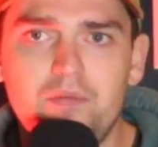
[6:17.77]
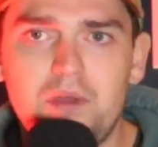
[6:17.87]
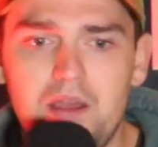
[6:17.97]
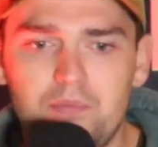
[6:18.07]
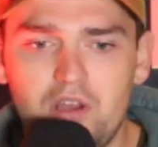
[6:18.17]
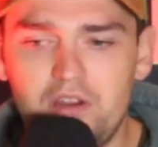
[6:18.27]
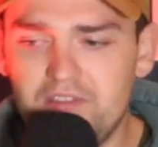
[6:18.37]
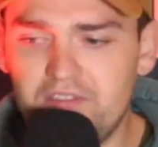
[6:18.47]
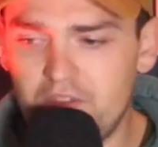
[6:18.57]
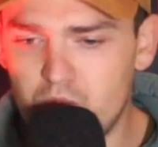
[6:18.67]
a plaudits
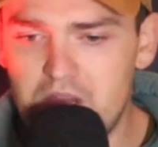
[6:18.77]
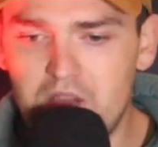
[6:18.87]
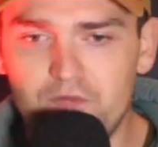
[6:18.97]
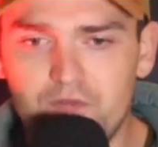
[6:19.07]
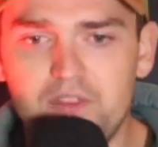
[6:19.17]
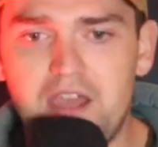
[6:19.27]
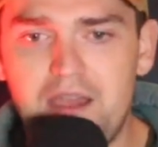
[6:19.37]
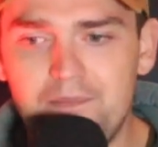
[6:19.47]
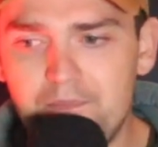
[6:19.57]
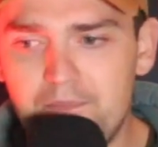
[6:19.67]
as well for
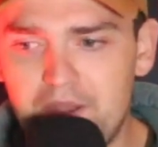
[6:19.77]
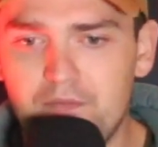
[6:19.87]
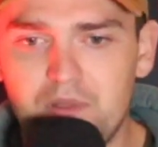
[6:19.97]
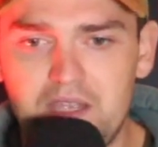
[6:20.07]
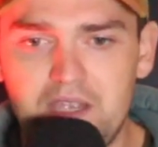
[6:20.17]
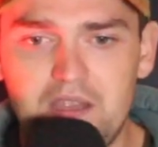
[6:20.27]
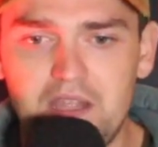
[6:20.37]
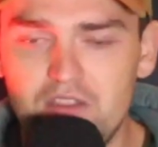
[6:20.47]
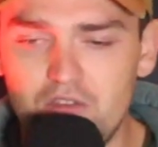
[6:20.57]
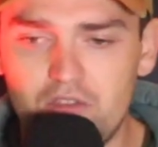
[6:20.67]
that bit of play
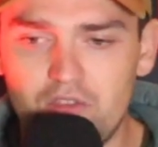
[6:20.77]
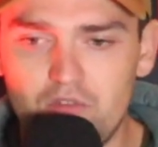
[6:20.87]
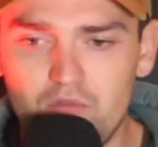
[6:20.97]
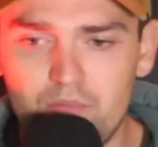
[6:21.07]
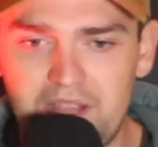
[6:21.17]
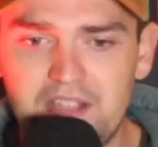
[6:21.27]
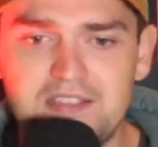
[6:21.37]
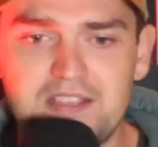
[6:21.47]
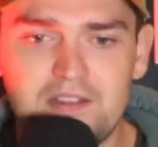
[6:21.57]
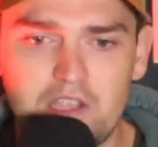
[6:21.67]
and the, bringing
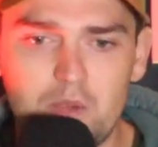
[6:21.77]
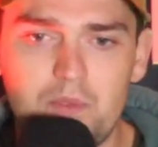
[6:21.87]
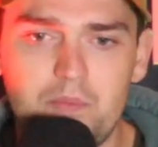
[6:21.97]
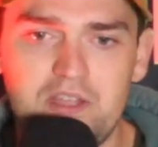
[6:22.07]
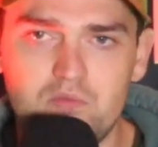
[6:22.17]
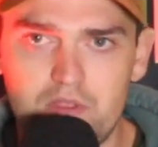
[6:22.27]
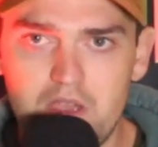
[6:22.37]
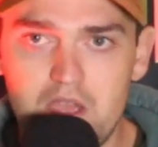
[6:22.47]
Celtic up the pitch with